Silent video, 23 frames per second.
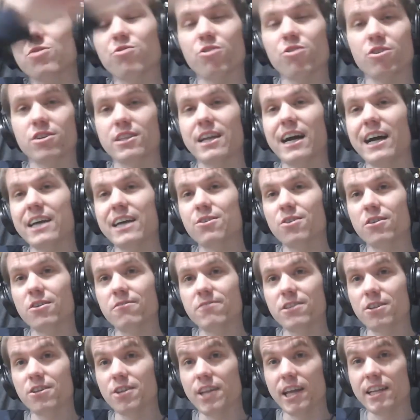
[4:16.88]
for a title
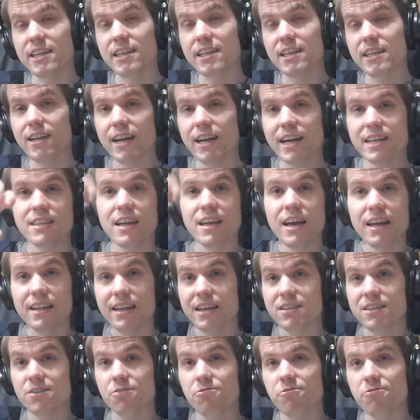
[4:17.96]
with an edit text,
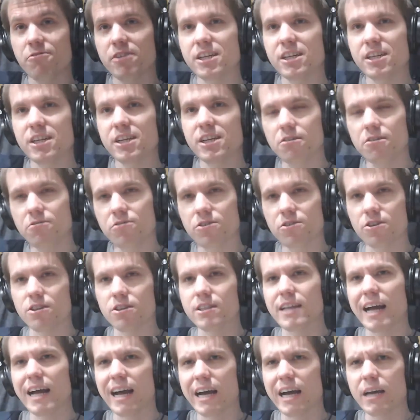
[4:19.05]
there's a filter for a
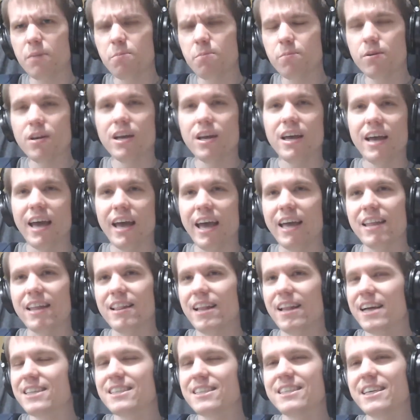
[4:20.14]
type, and
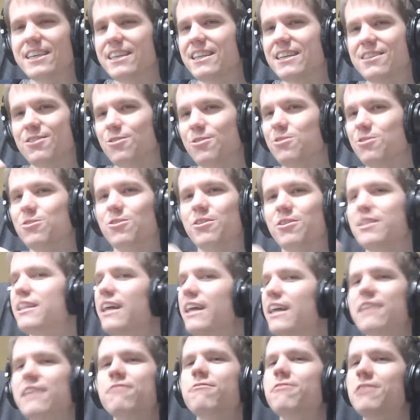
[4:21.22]
let's say there's also a
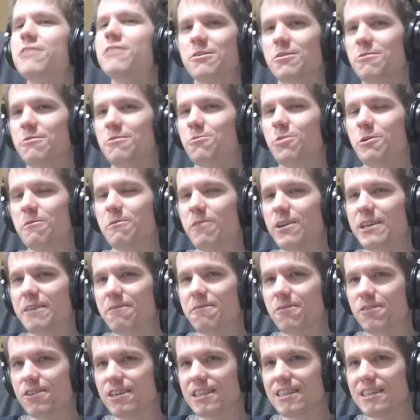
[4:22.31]
date filter for
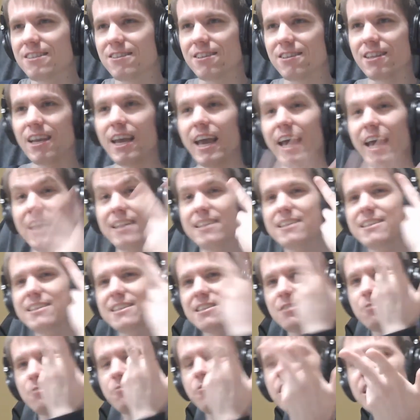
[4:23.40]
whatever reason. And this
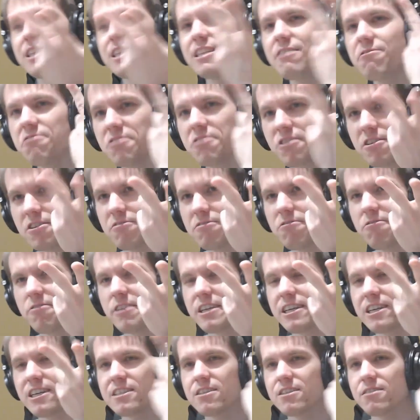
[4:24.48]
is 3 different
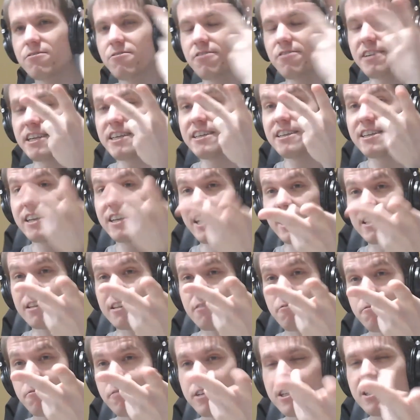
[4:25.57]
fields, 3
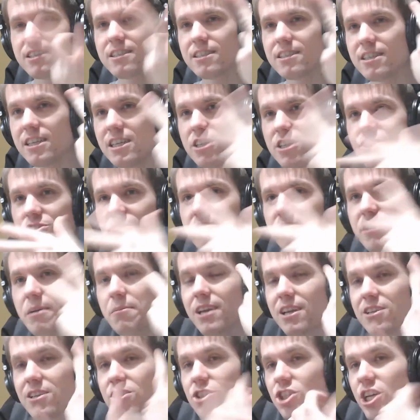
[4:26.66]
reactive fields, each of them
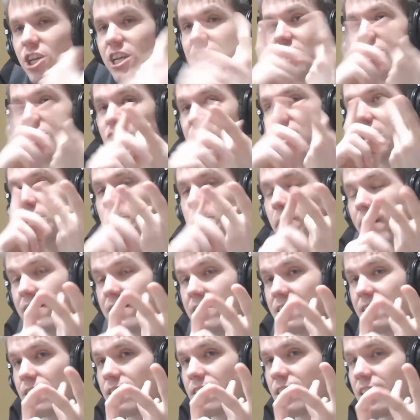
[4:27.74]
can change
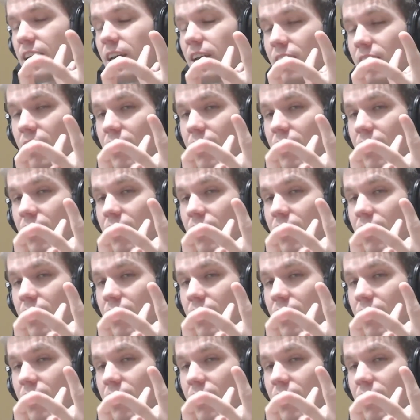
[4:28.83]
independently.